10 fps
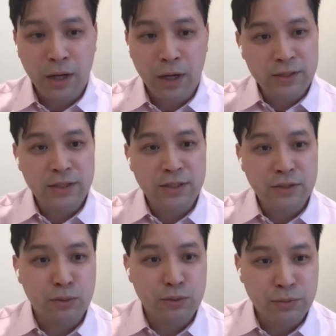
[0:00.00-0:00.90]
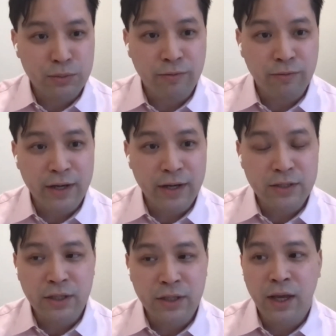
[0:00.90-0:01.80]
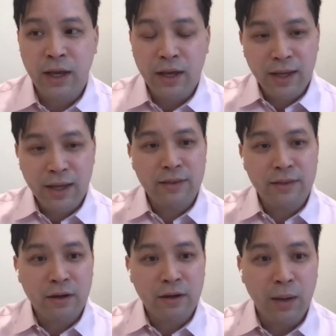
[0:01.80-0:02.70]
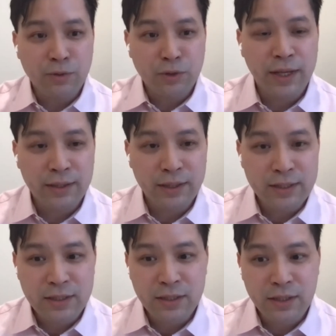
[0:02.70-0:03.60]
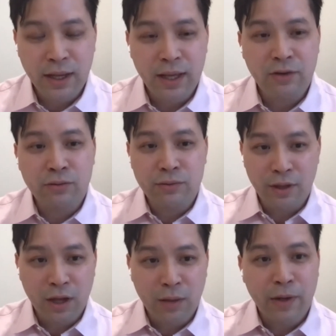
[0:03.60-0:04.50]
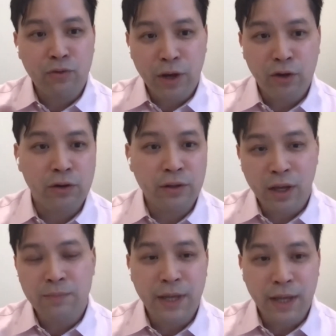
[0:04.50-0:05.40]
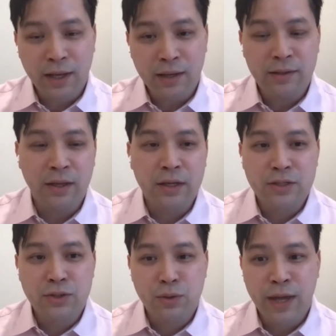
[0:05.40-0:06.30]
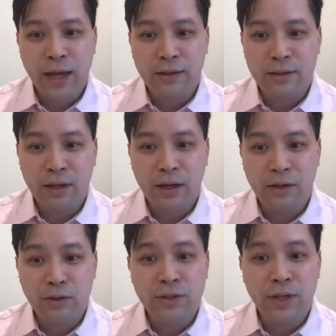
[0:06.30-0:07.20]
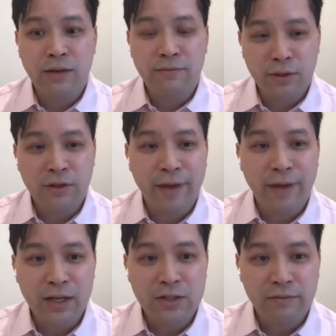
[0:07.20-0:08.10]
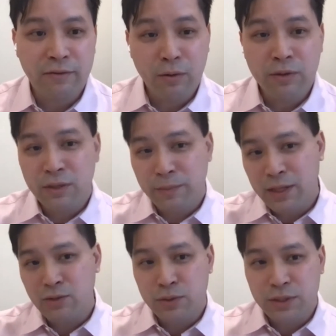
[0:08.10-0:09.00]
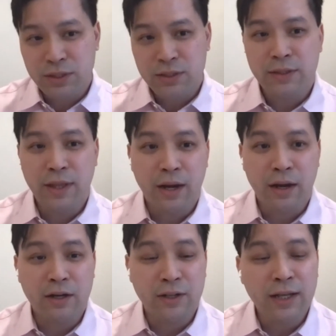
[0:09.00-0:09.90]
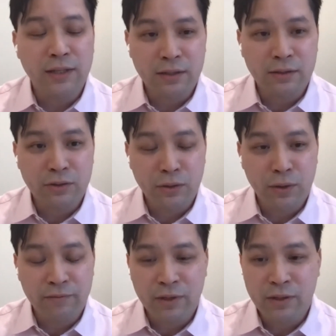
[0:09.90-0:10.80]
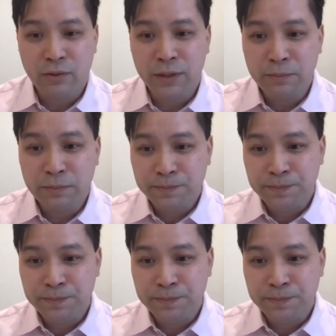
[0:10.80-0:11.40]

monetization solution providers, get their up-to-date list, and think about regularly updating so that you take full advantage of all the demand sources that are connected to your inventory.